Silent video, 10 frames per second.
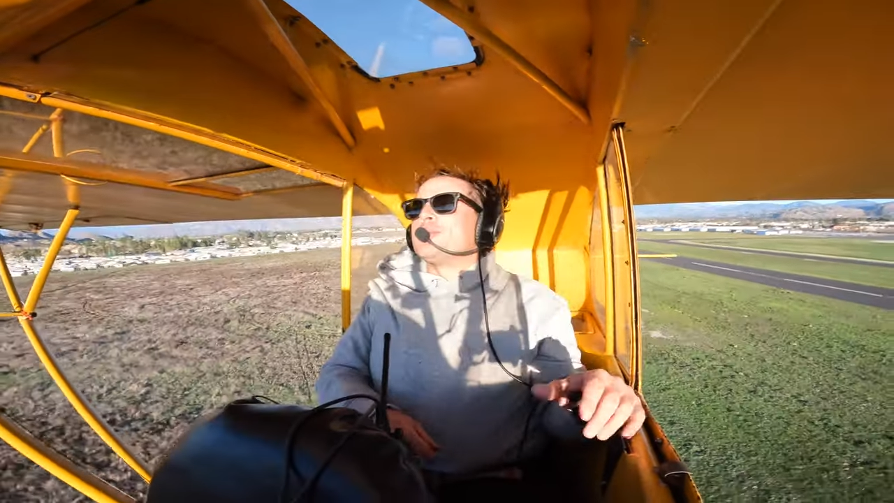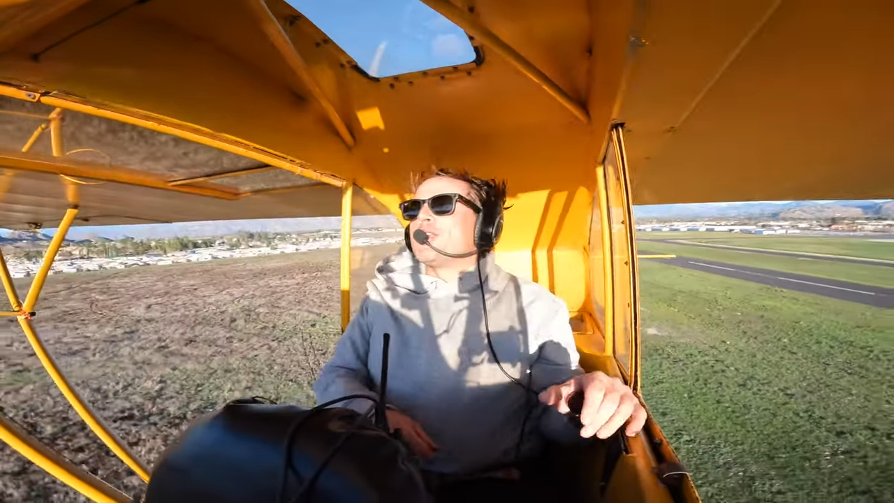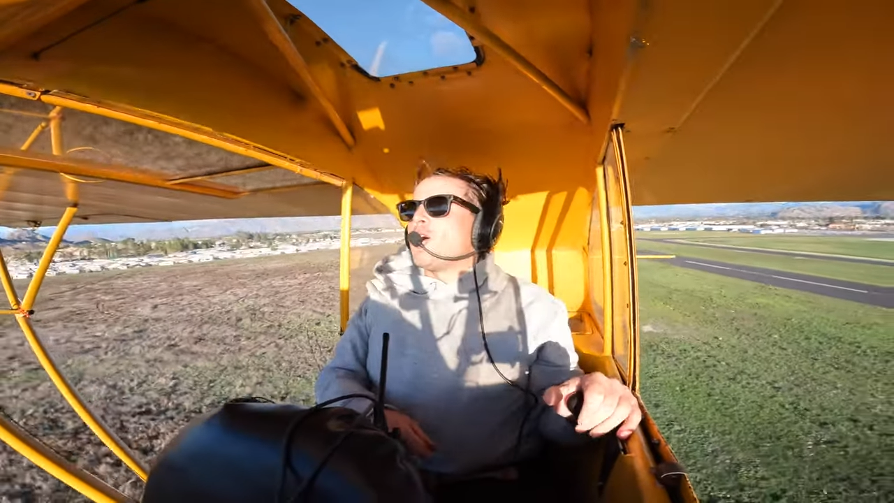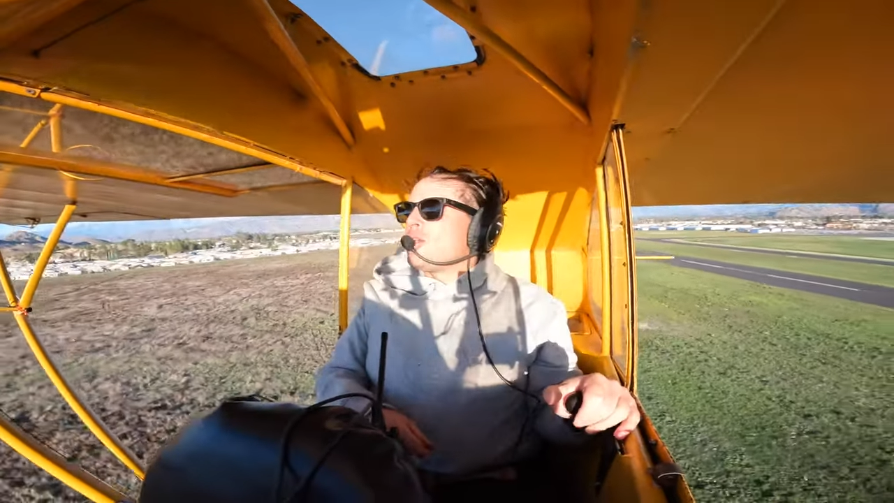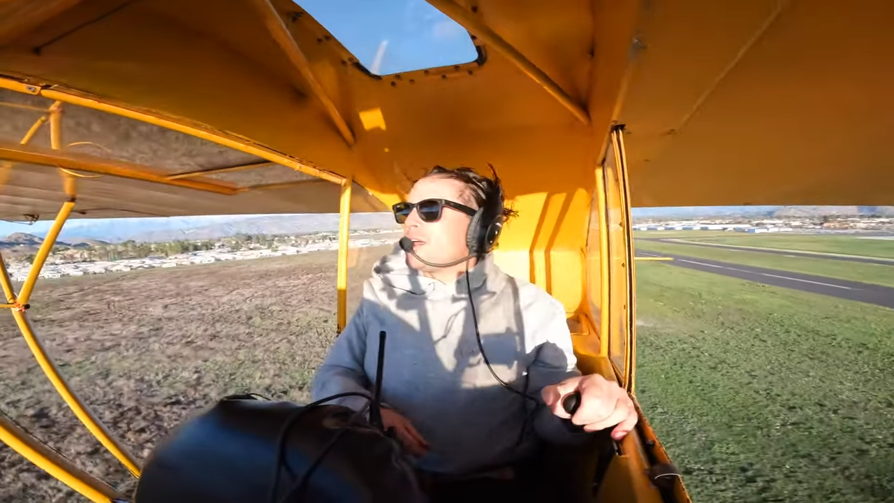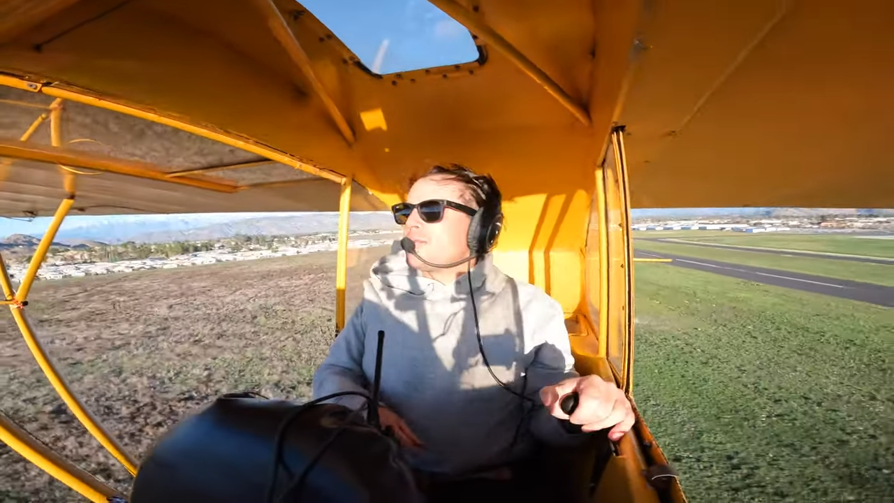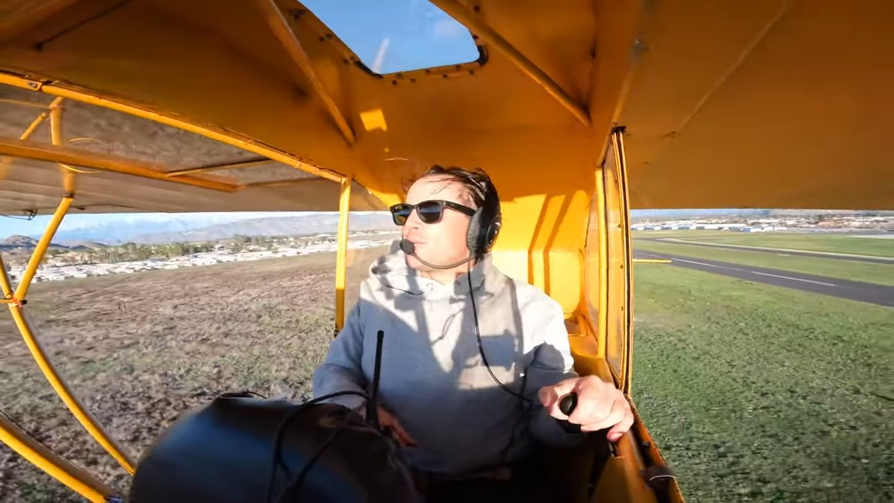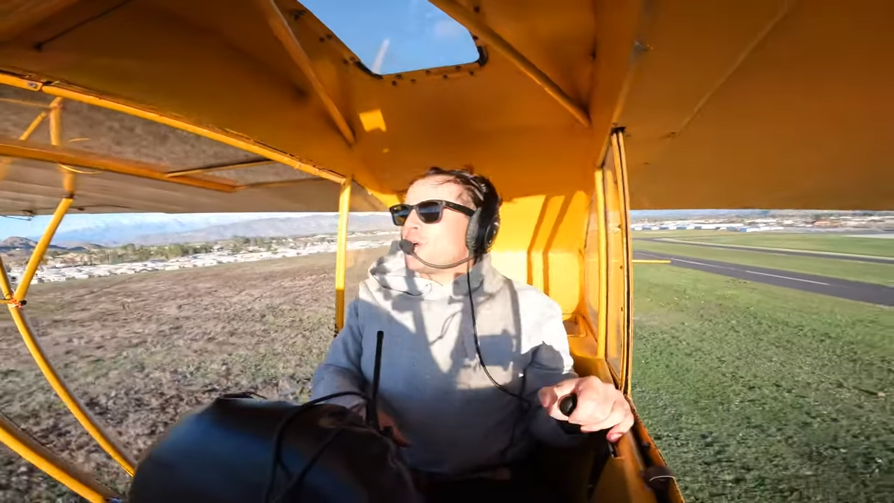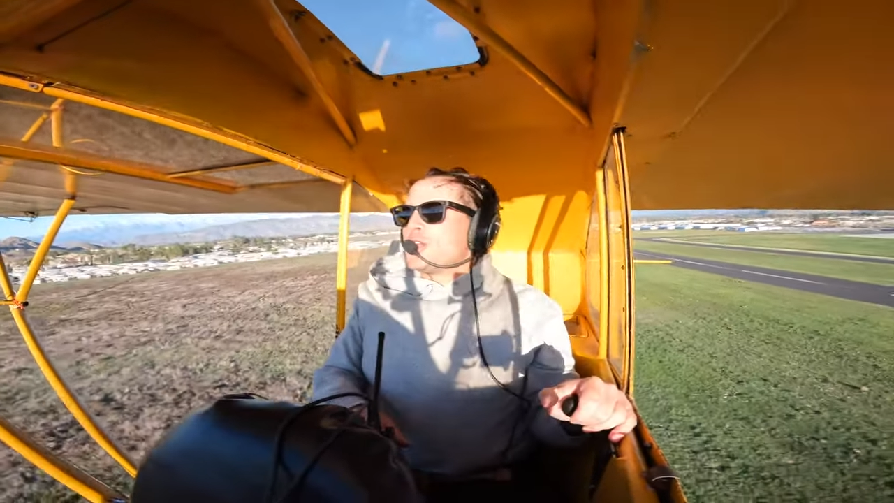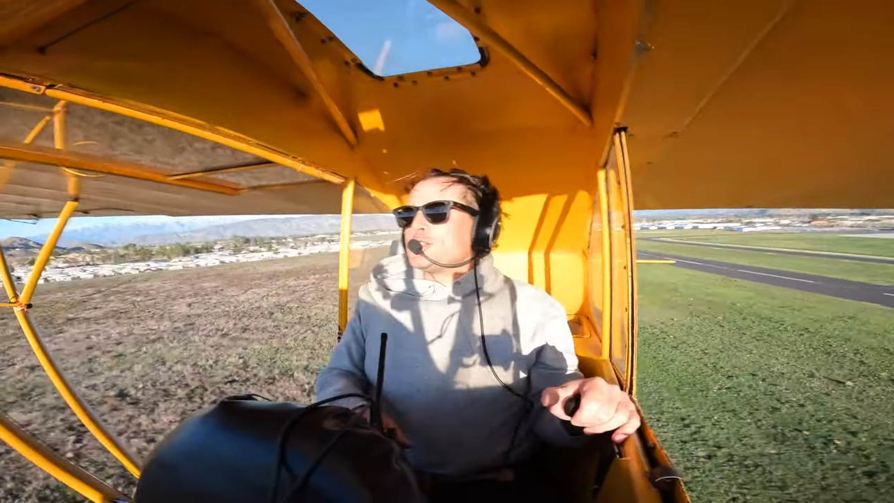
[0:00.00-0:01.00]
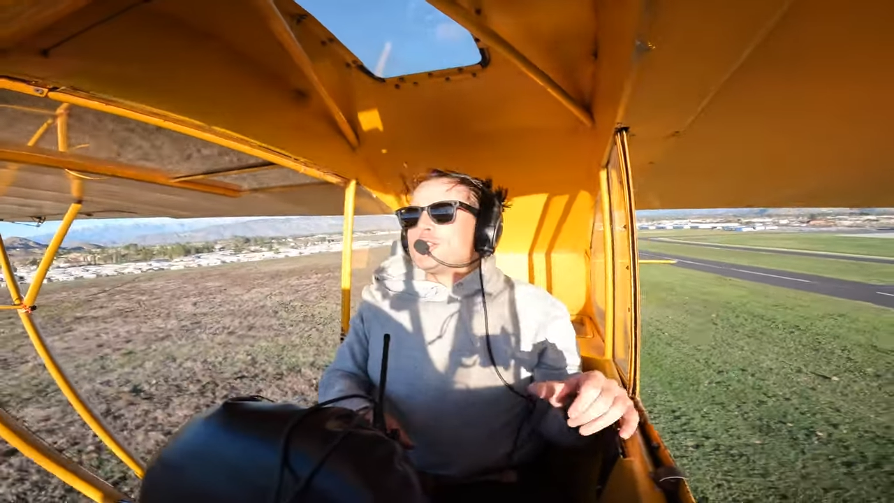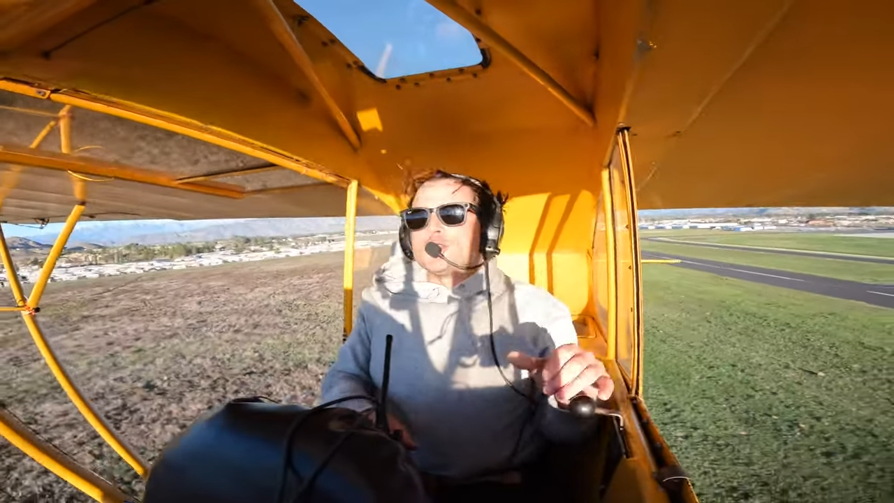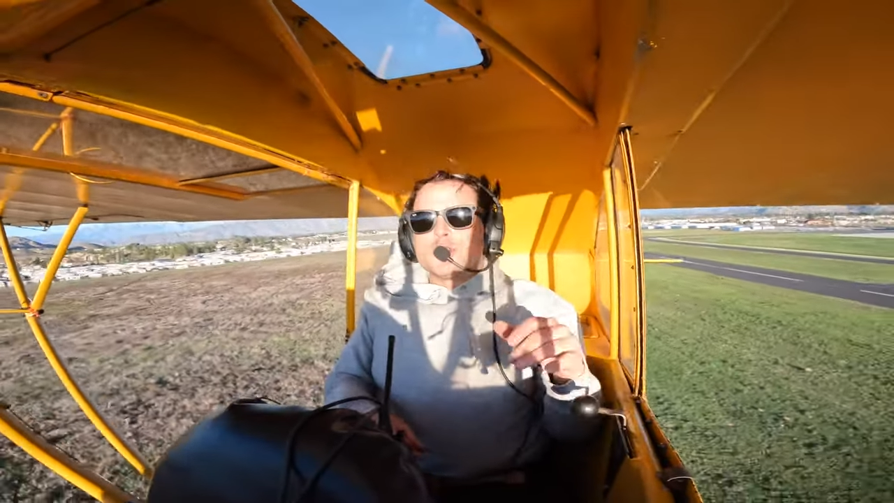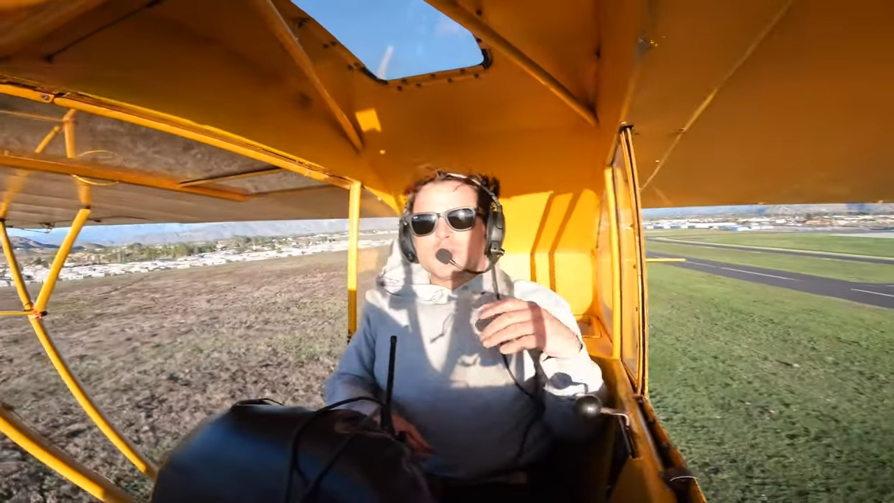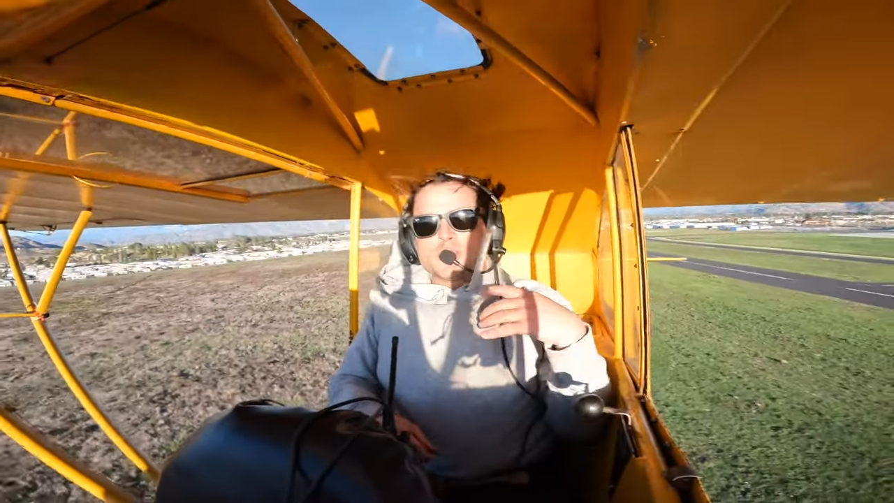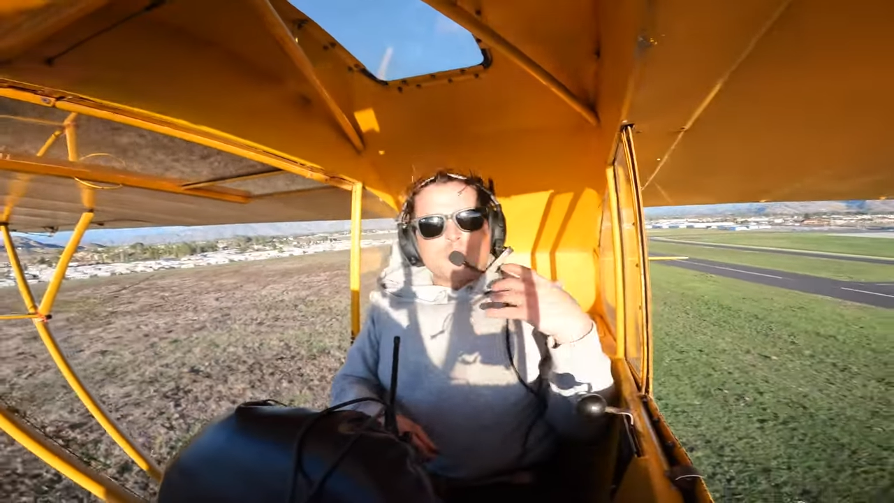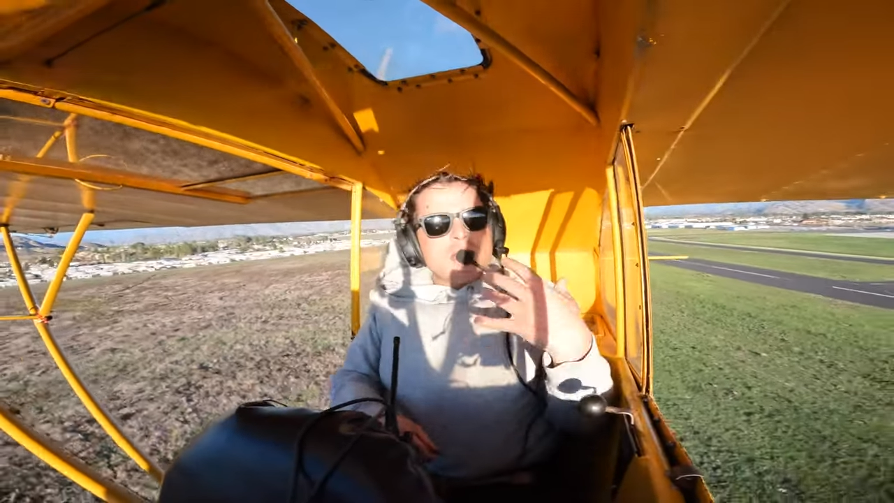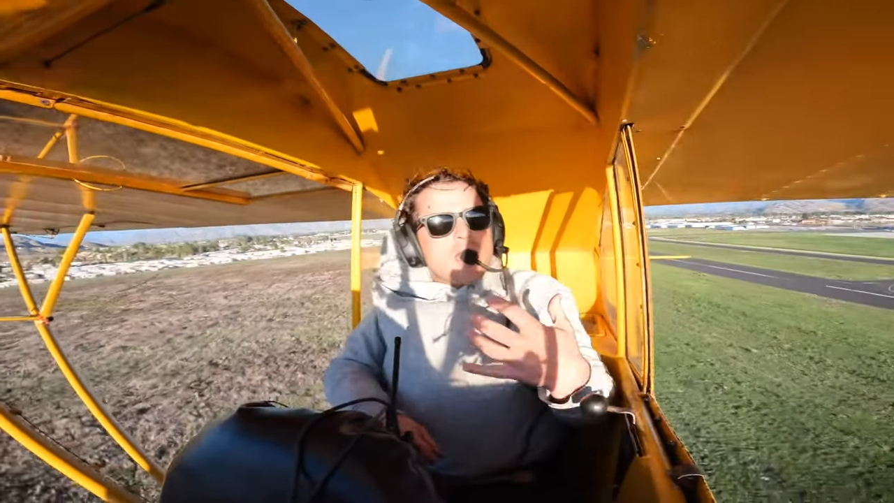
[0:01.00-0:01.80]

and all I ever wanted to do was in my